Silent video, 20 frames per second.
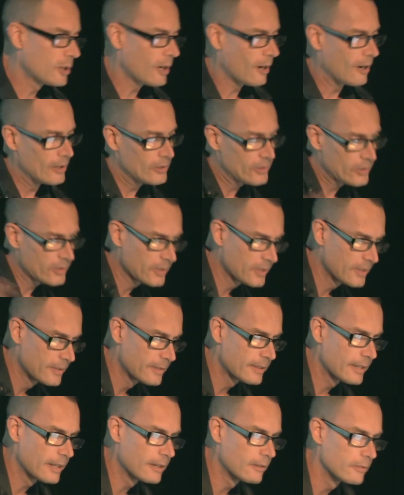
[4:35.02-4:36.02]

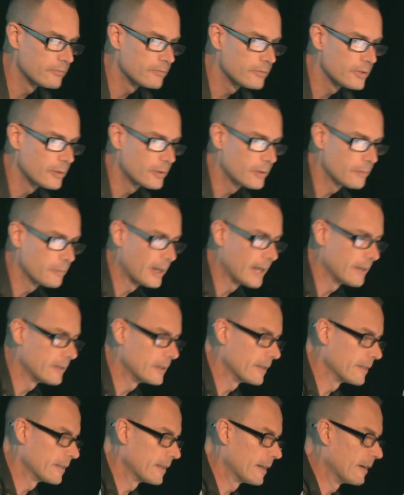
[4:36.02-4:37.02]
charts that are floating
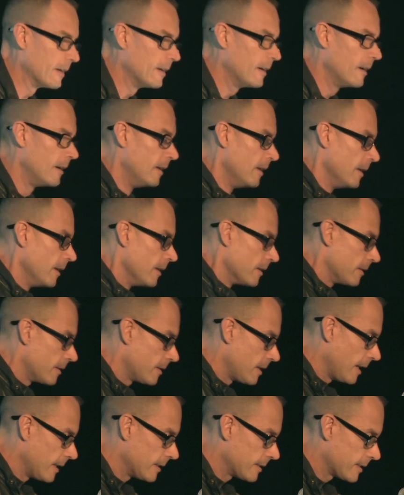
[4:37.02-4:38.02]
around out there
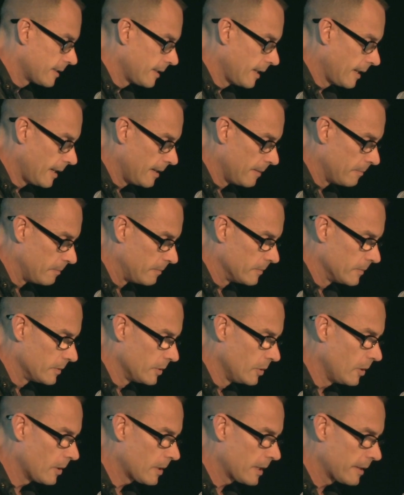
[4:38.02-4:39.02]
that
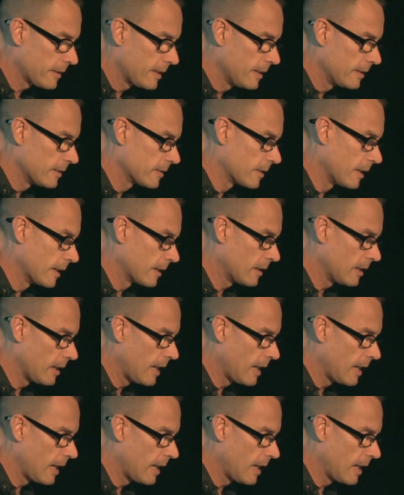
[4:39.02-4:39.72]
look at things like